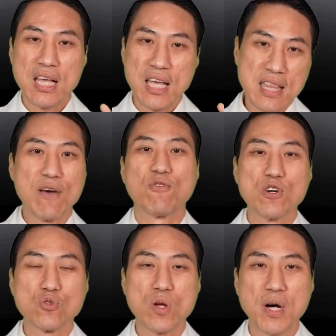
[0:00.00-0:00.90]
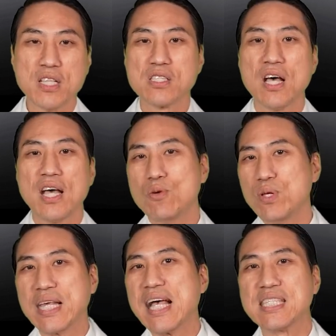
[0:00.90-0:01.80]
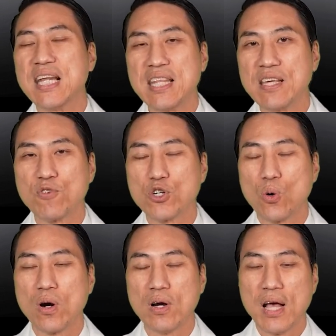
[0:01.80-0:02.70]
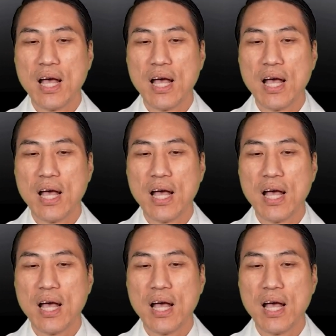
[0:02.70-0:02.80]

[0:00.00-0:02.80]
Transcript: in that first 3 months, you really can't say anything for sure.